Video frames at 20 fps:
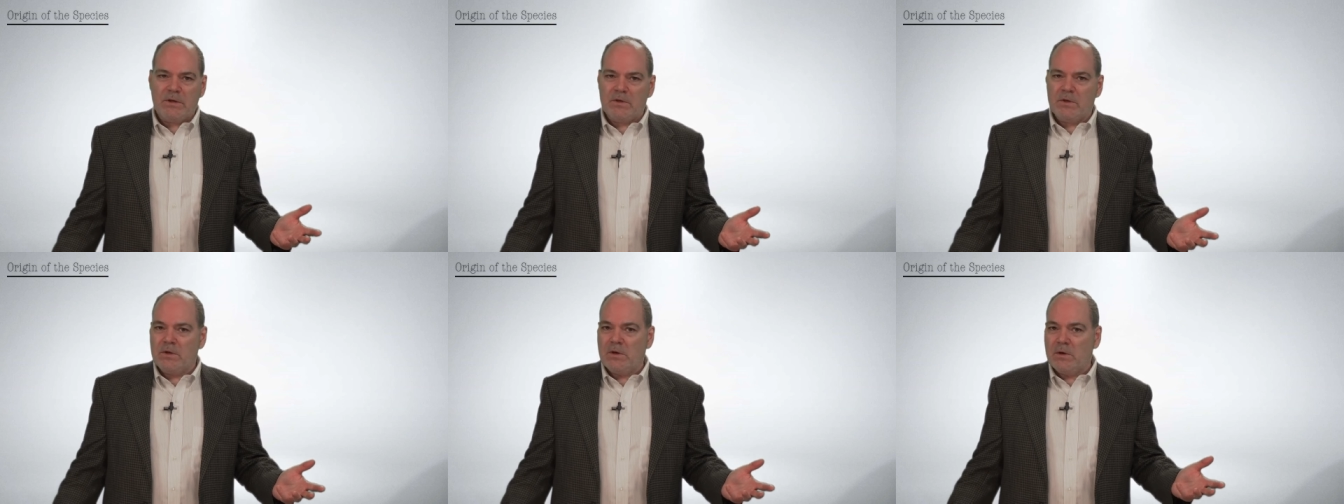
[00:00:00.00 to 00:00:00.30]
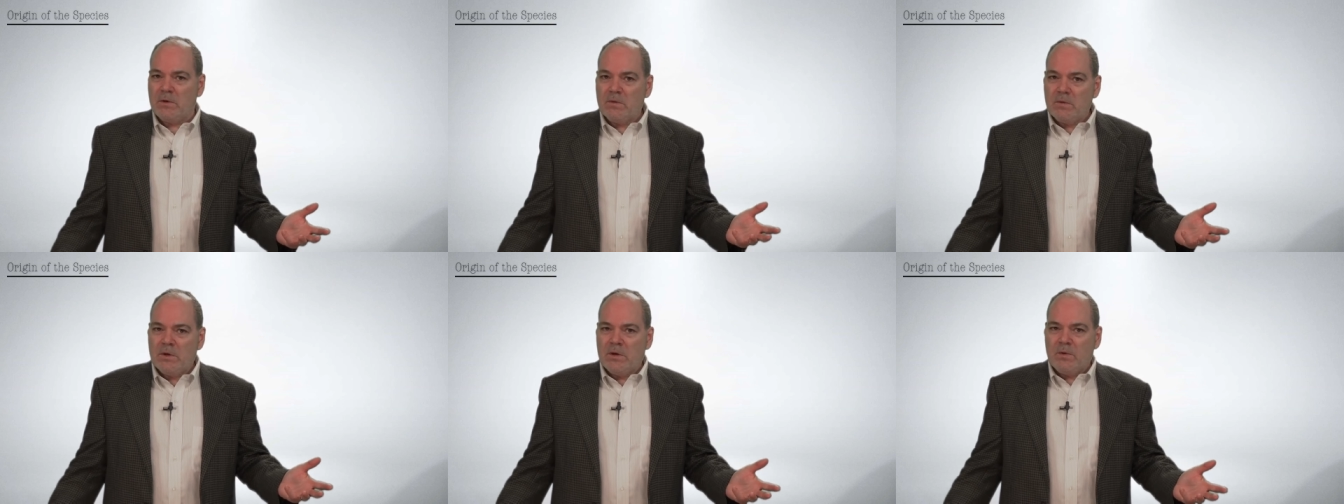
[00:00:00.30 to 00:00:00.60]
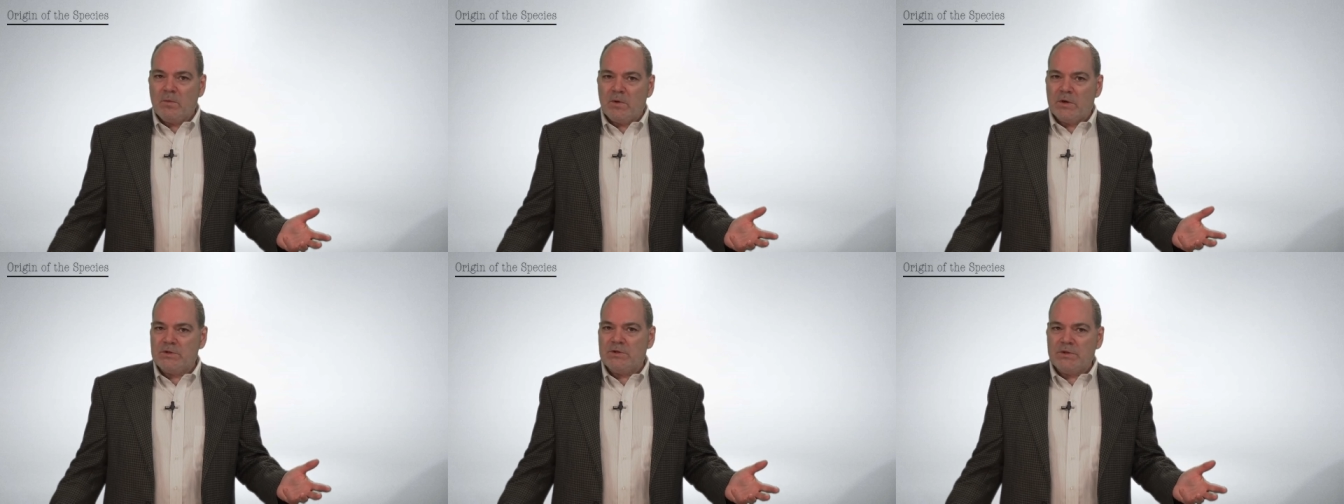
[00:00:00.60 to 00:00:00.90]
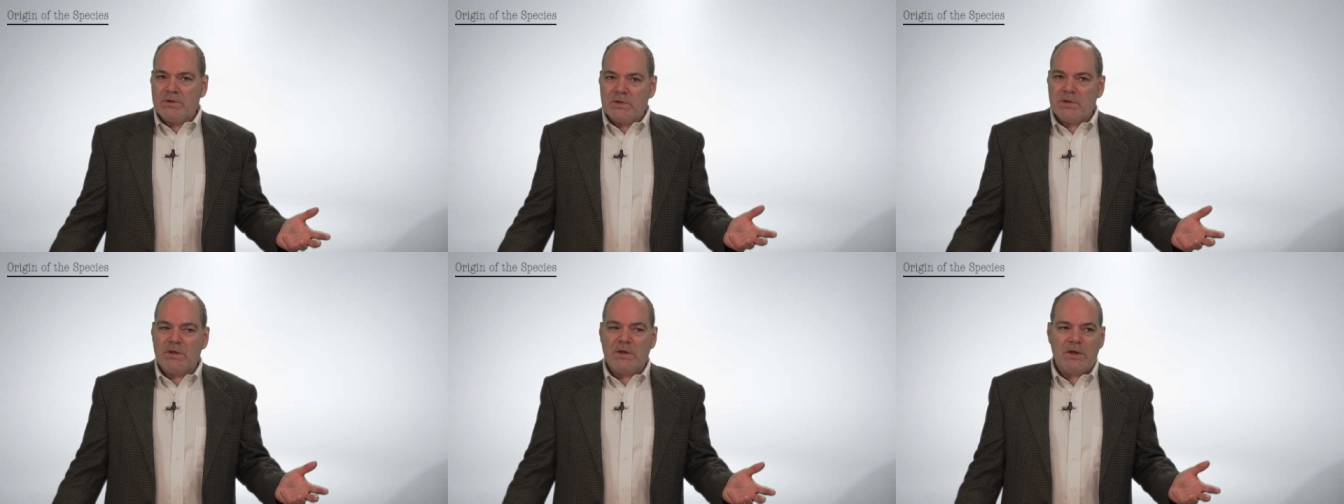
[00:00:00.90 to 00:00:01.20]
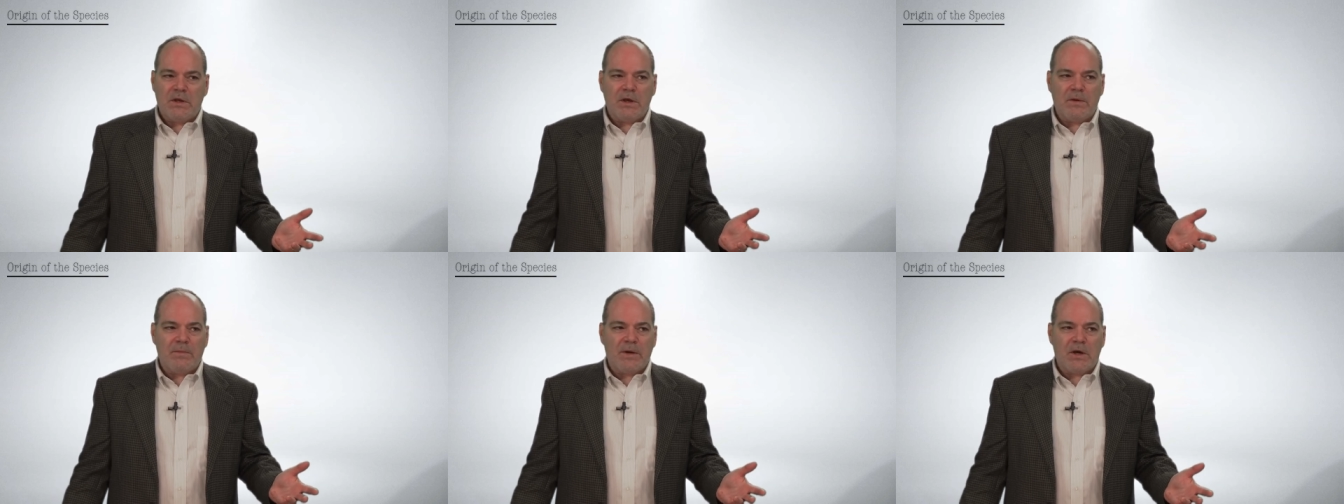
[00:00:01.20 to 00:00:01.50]
you know, what you
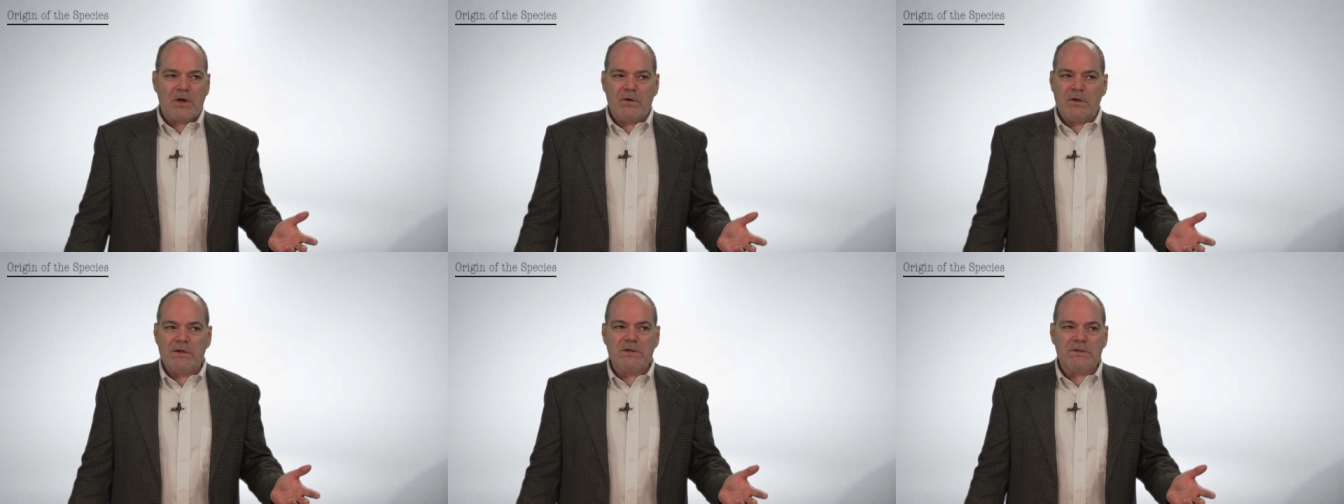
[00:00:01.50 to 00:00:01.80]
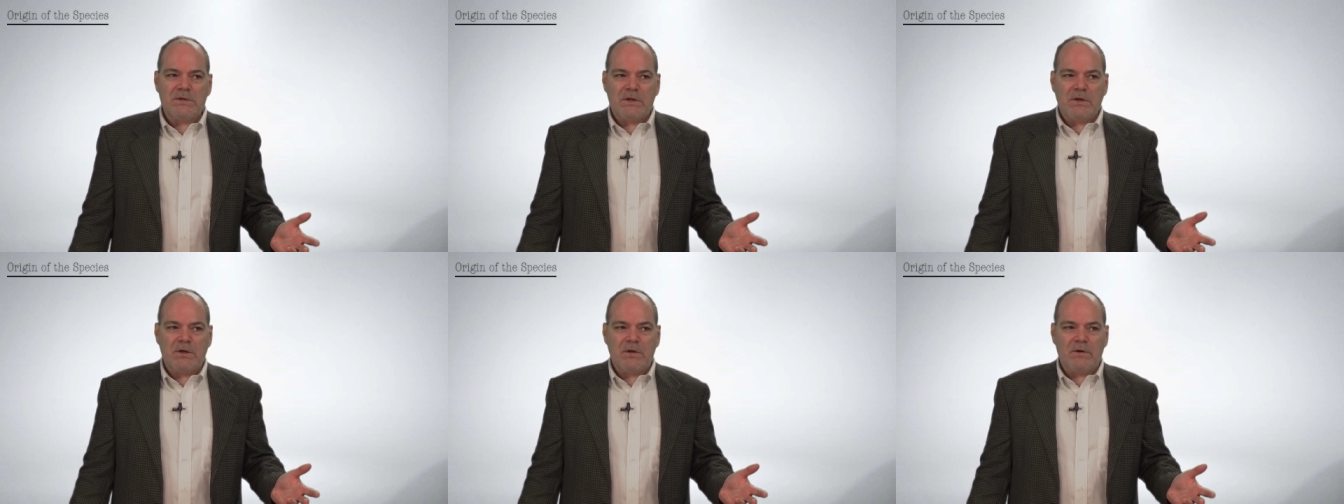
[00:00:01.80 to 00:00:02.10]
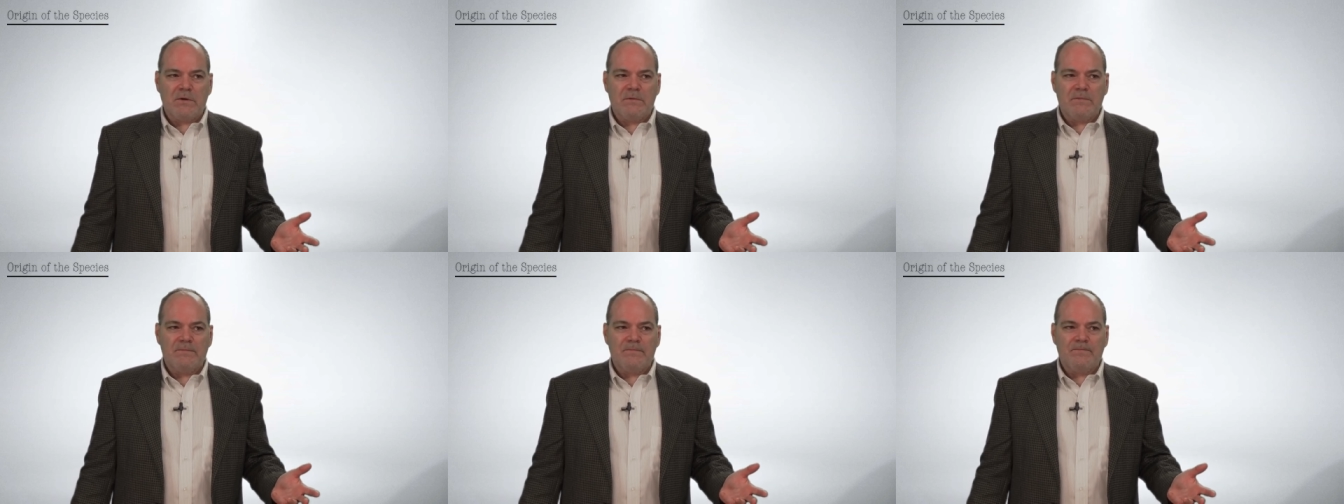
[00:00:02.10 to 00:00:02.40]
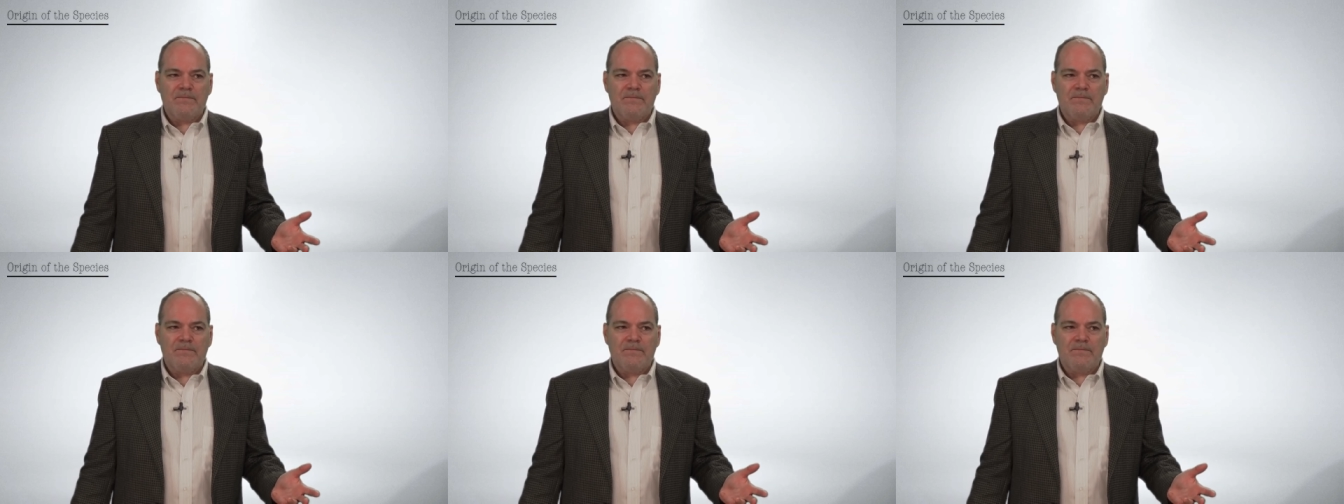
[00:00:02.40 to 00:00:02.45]
think? Am I crazy here?